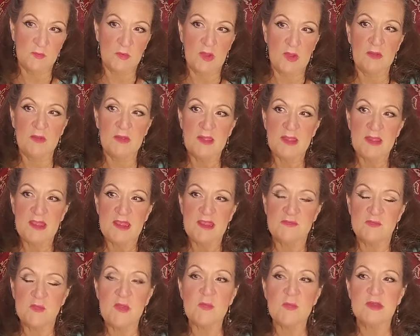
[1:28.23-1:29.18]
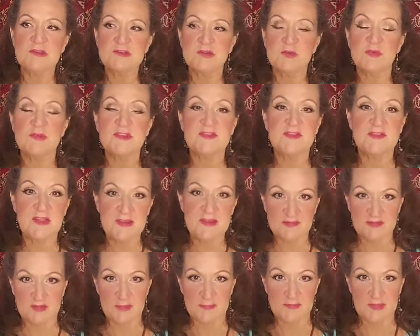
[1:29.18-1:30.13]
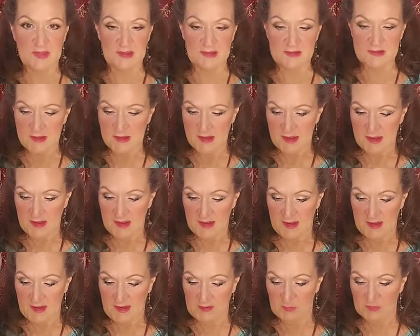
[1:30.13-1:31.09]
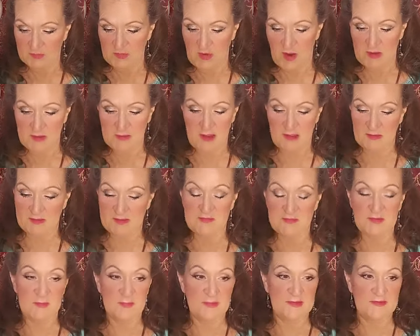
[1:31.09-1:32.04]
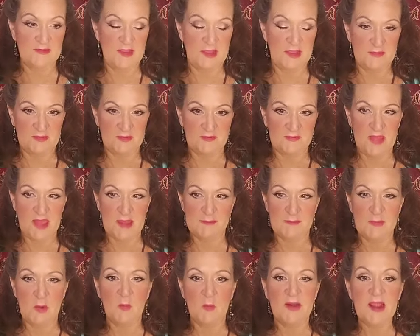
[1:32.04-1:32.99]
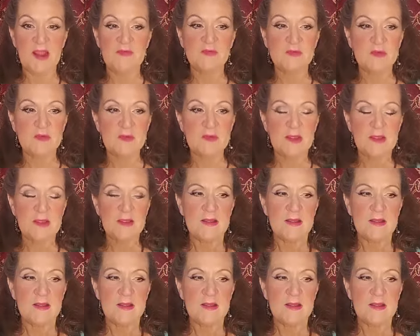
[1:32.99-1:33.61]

Well, if we want to receive something, and we'll talk, I'll give some examples of that, but whatever,